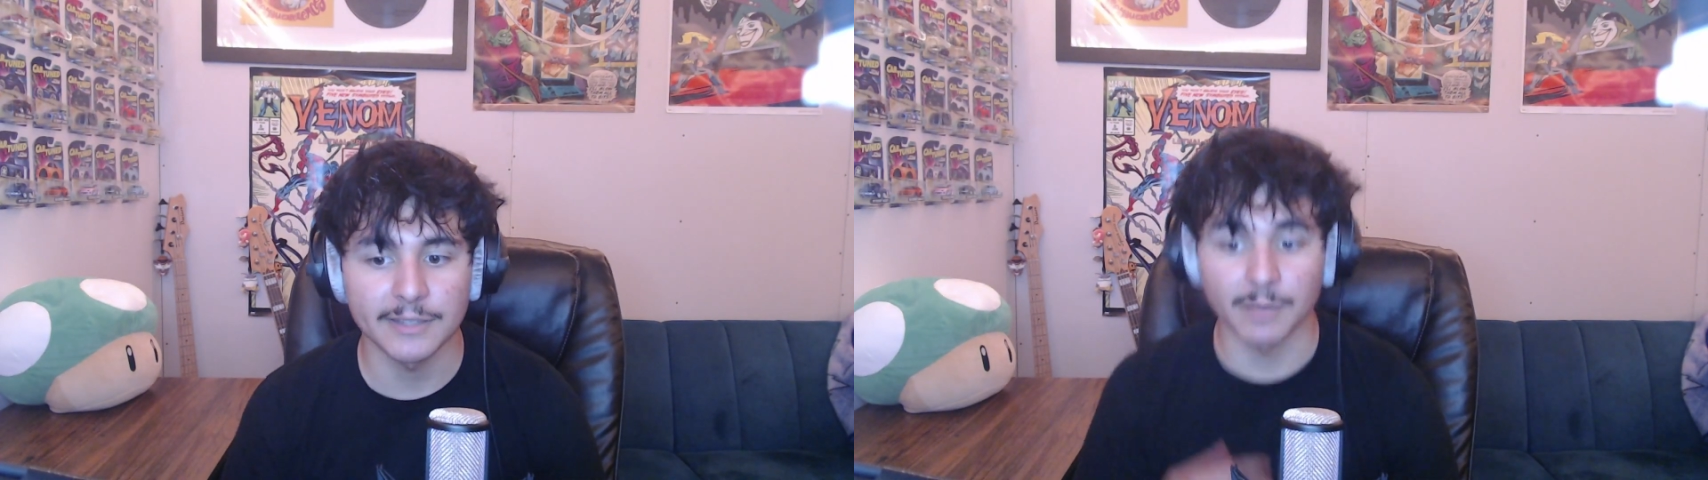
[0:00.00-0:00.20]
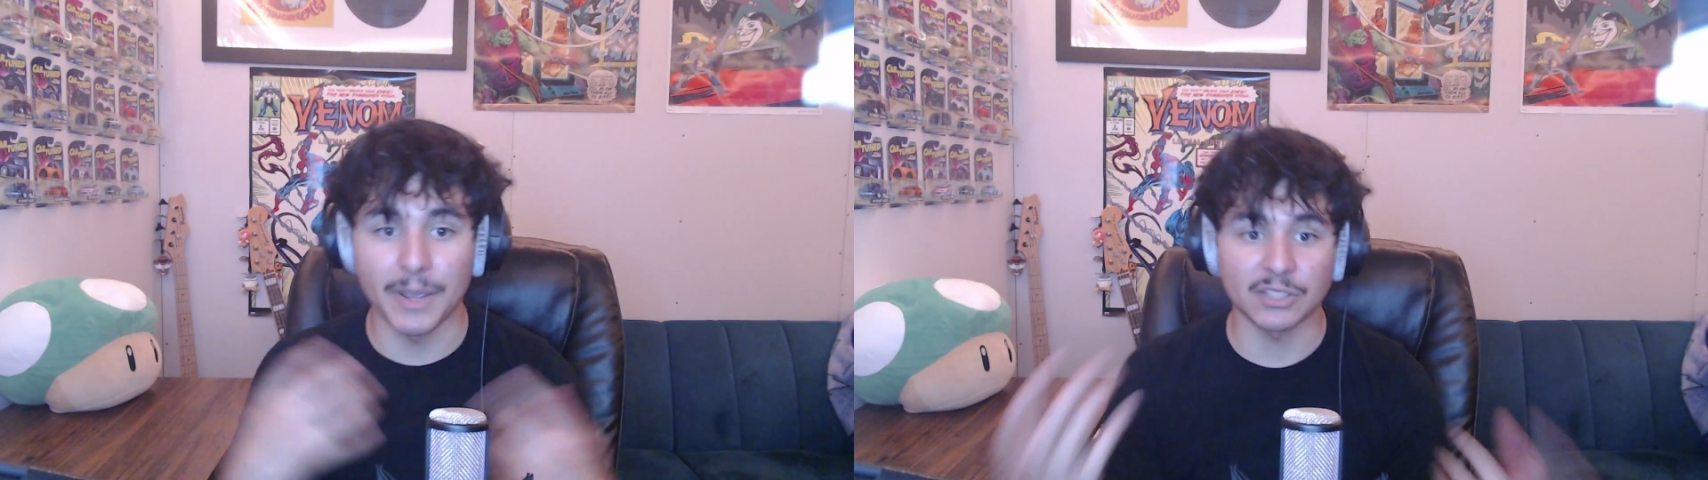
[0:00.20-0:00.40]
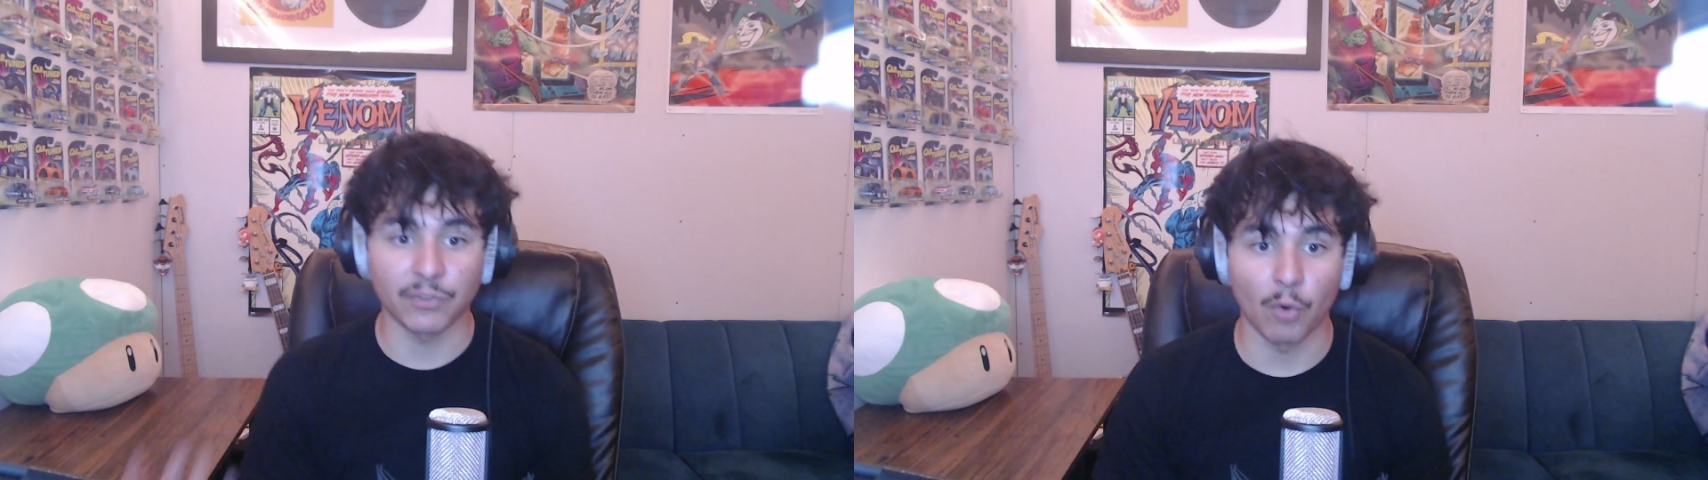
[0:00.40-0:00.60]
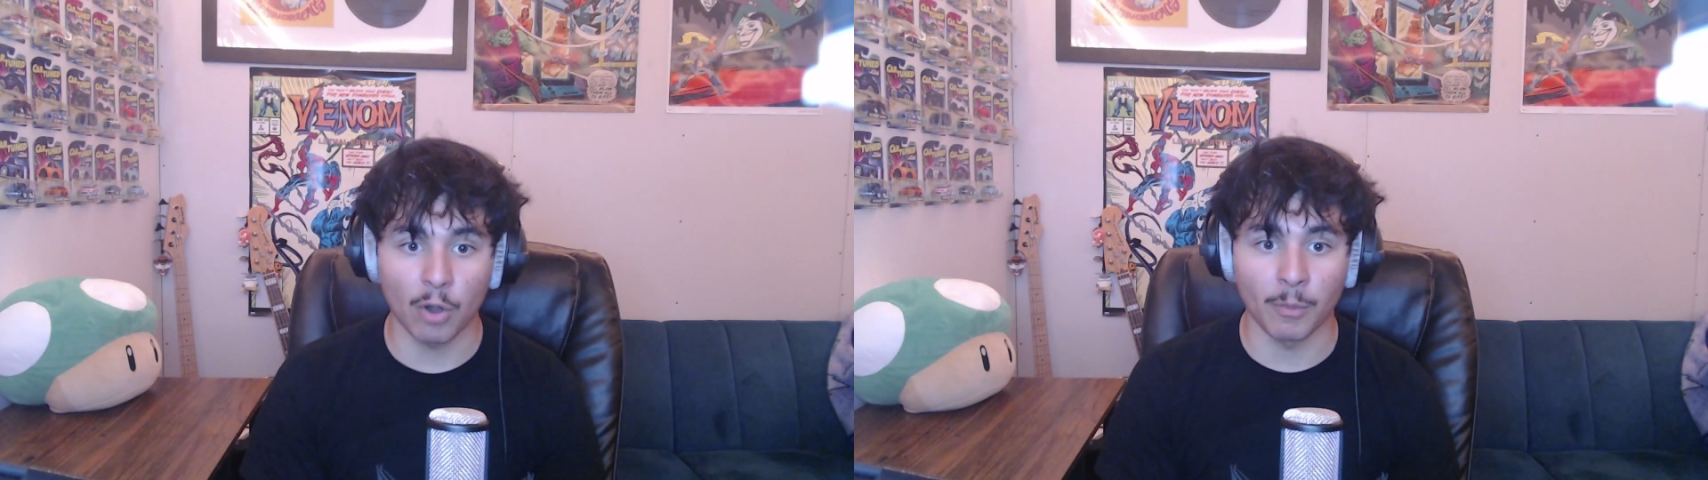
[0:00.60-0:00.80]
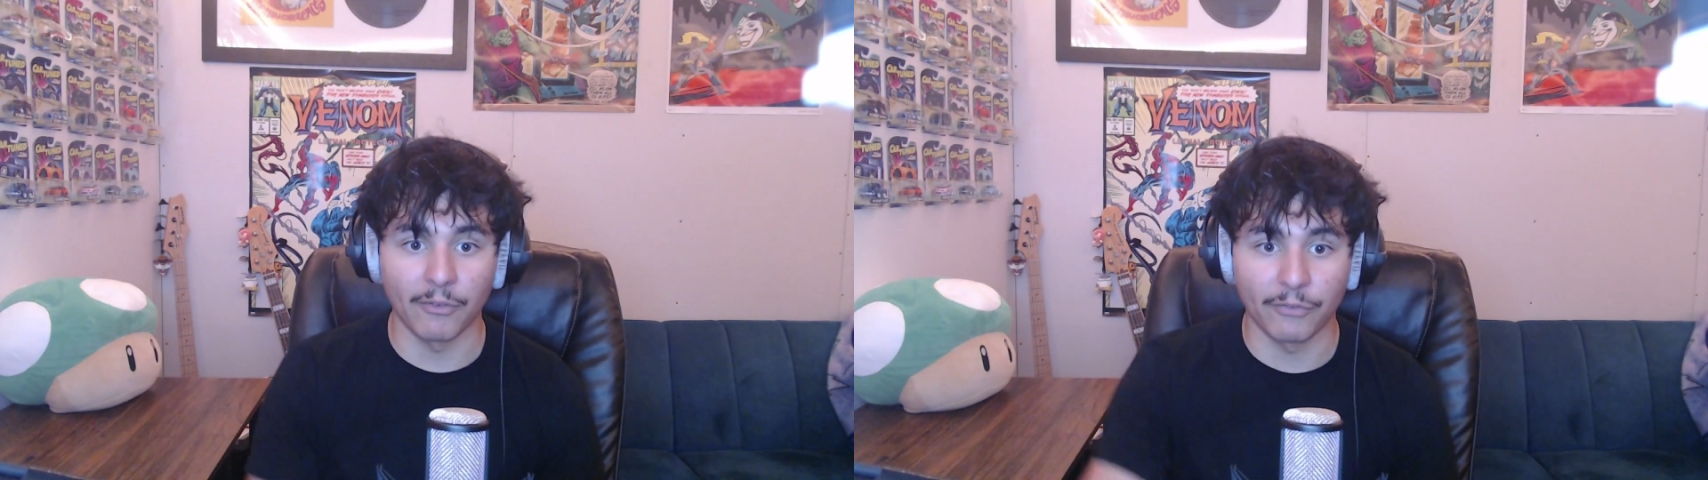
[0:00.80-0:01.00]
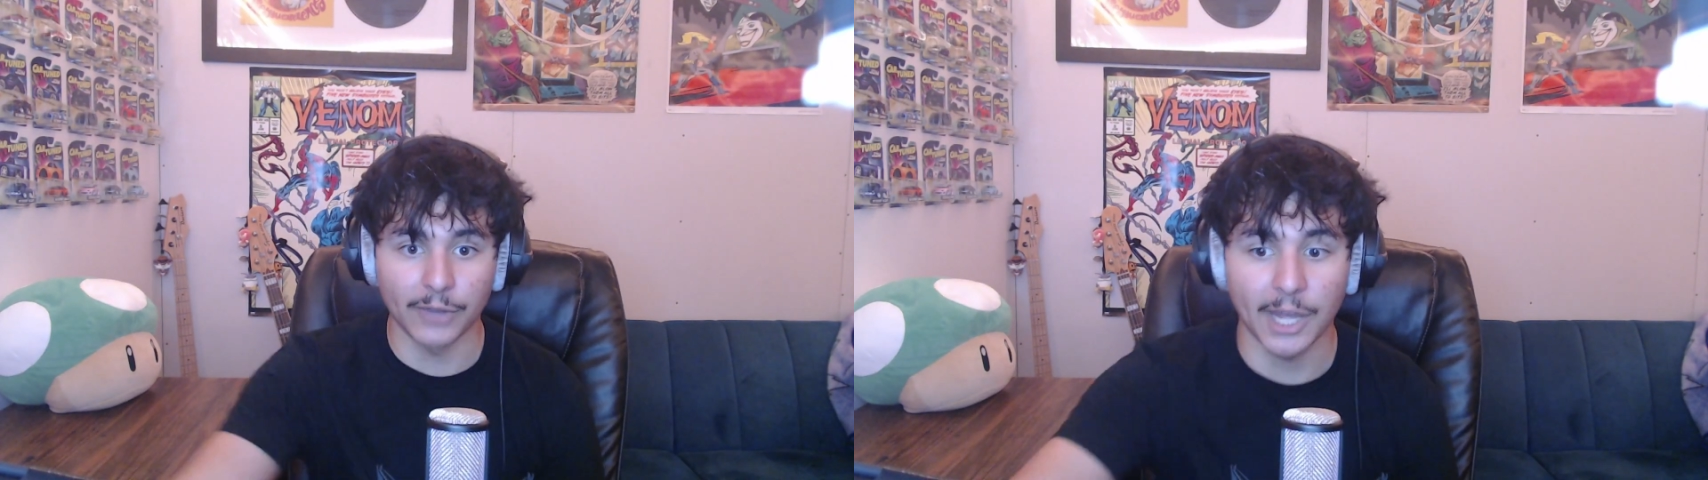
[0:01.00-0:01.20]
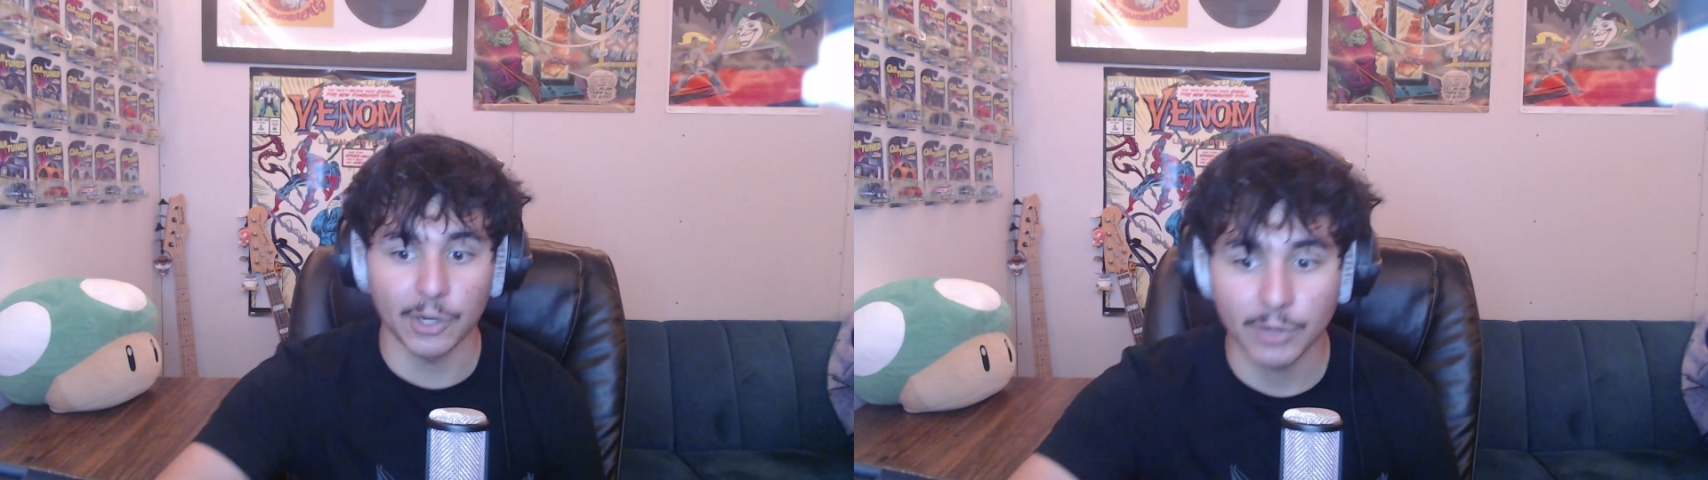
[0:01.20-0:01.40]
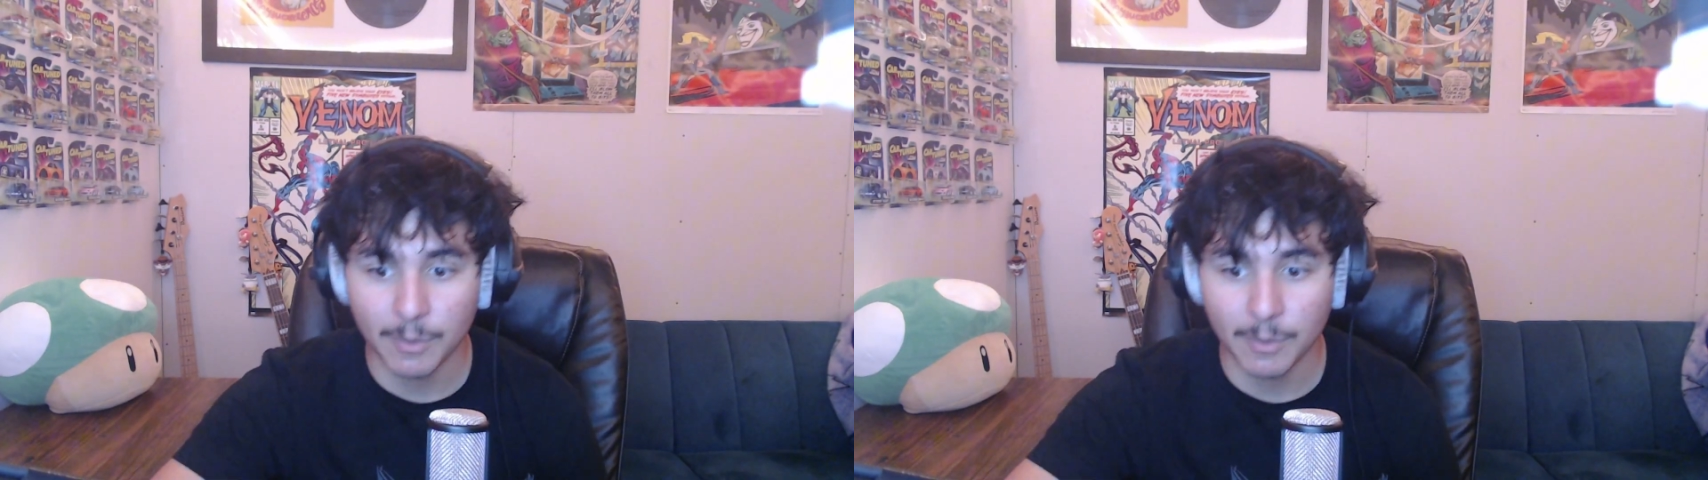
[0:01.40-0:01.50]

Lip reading: the best form of flattery,